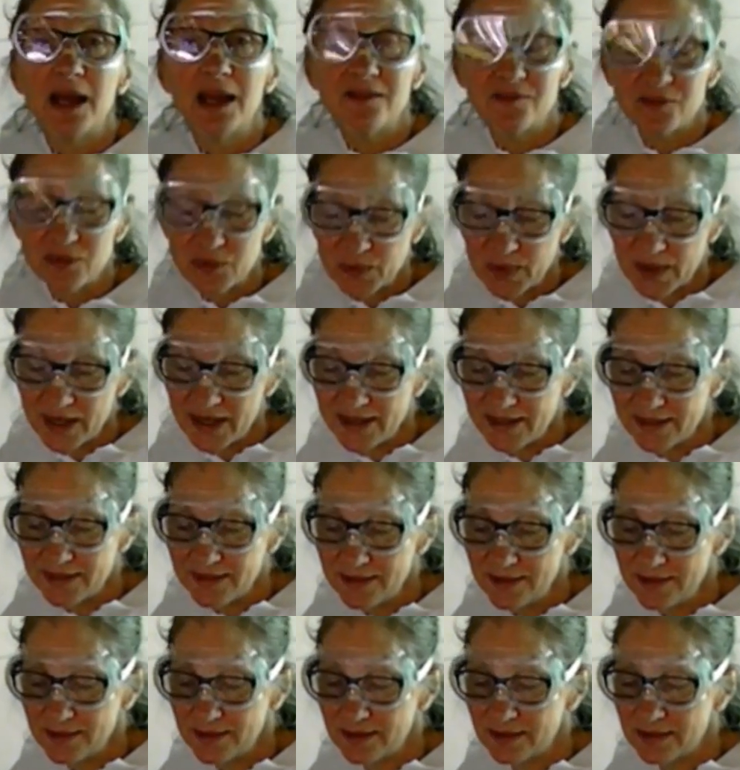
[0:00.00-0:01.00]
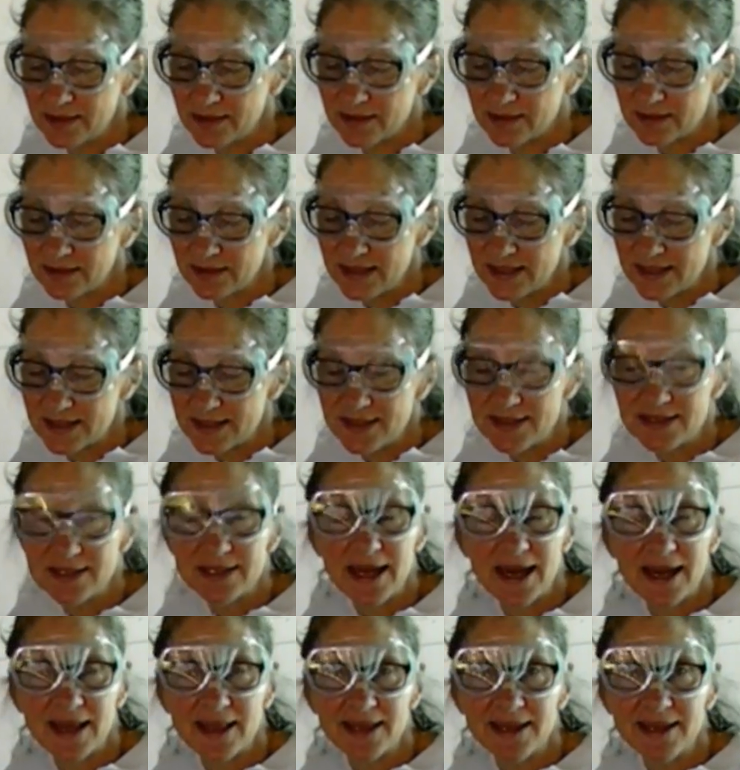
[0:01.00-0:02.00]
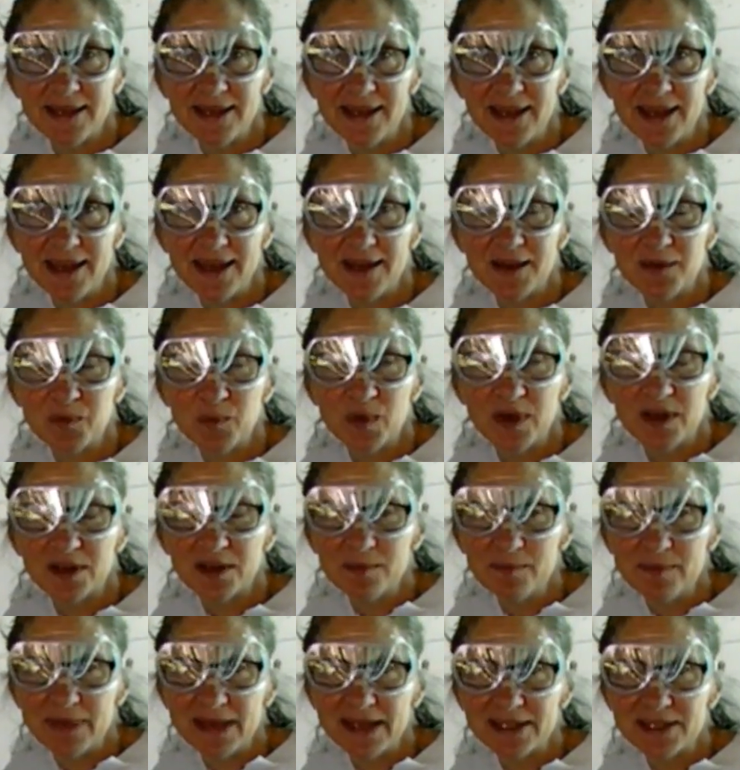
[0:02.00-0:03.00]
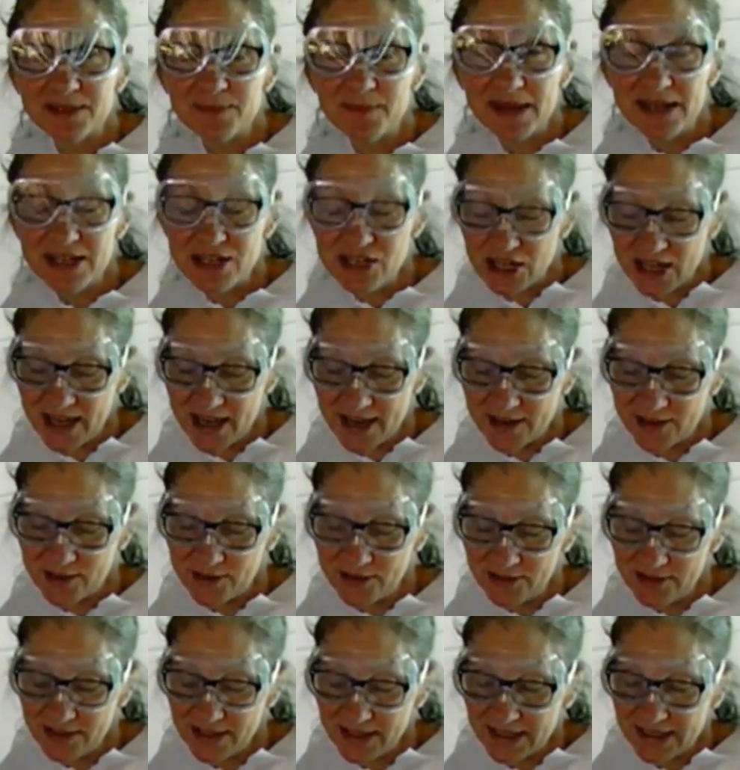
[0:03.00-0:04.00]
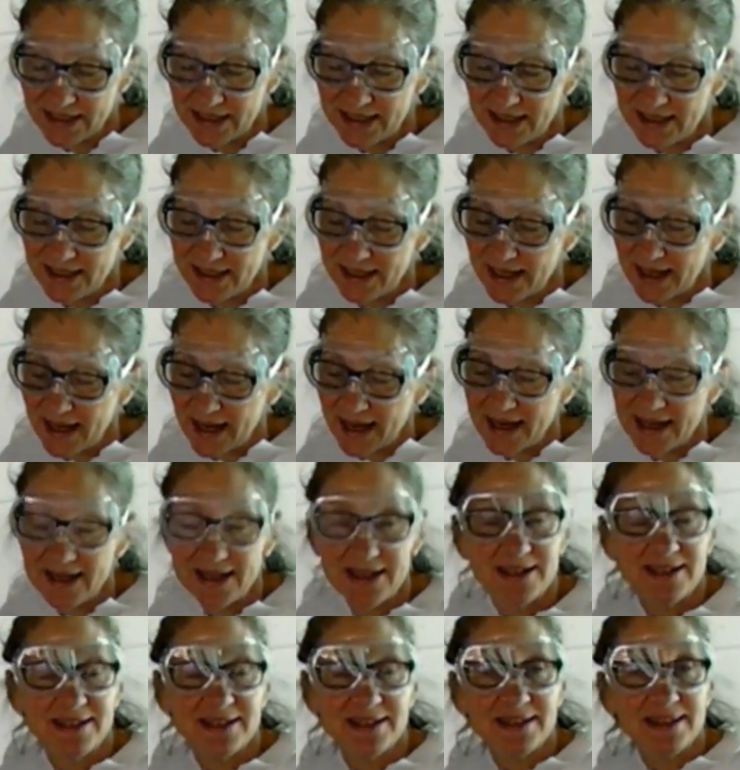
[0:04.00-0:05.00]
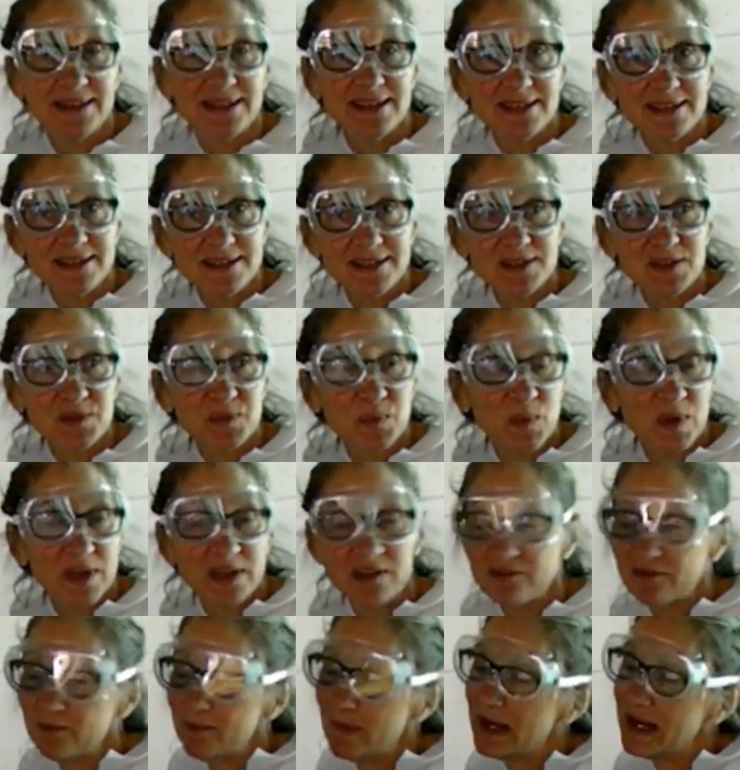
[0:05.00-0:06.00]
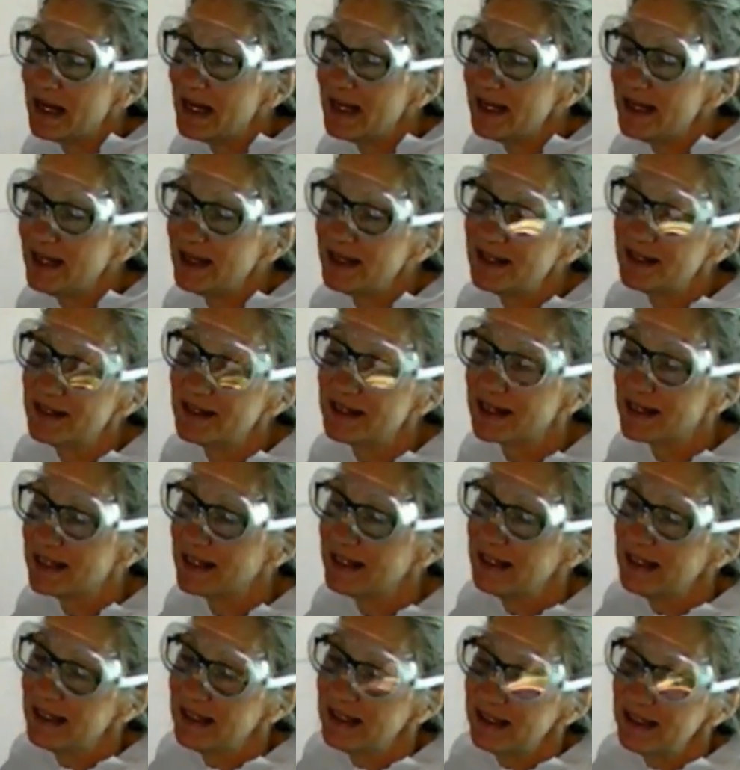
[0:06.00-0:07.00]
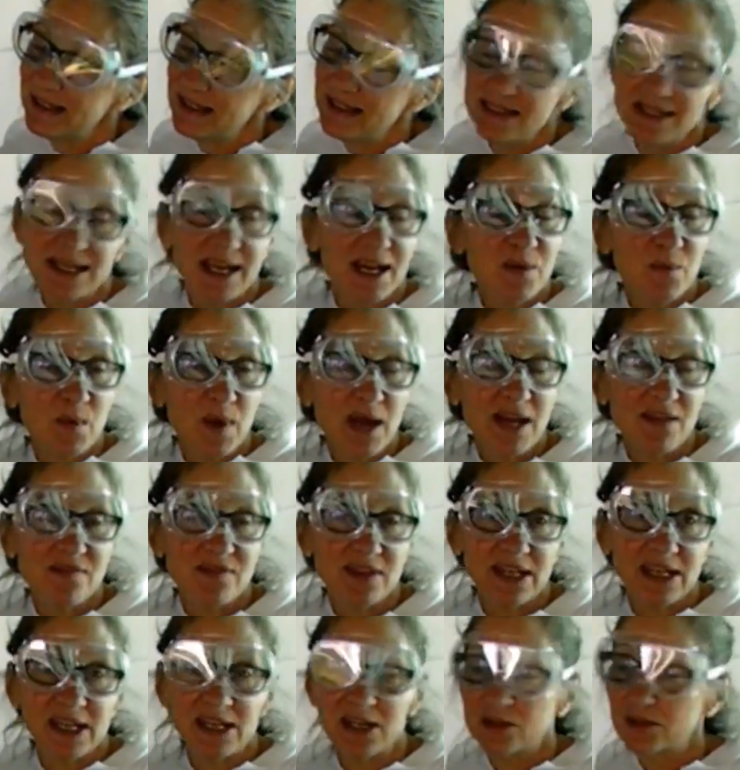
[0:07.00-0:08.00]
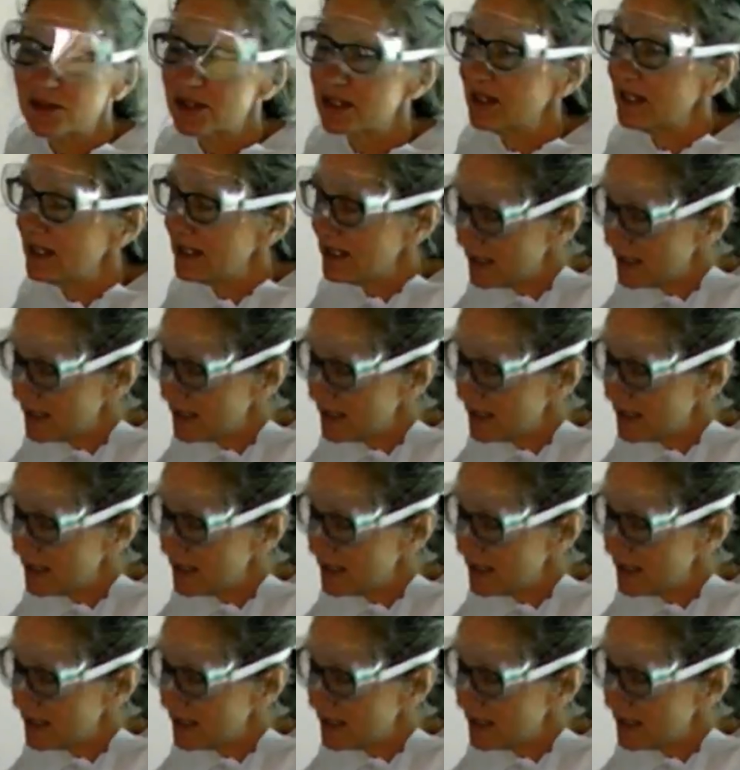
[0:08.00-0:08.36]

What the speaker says: Hi everyone, this is Kelly and welcome back to my channel, and this is one of my DIY videos,